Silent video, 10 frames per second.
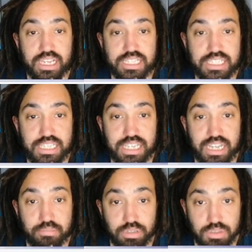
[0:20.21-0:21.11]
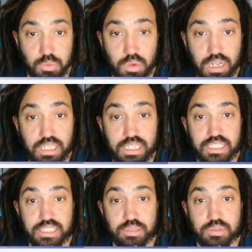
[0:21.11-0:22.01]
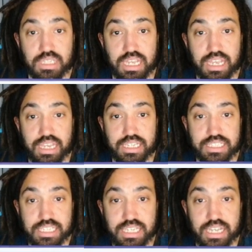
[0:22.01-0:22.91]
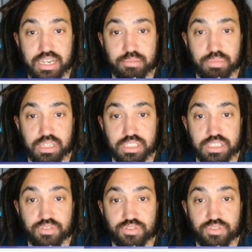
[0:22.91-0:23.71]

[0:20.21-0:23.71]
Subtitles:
Tn plus 1 is equal to Atn plus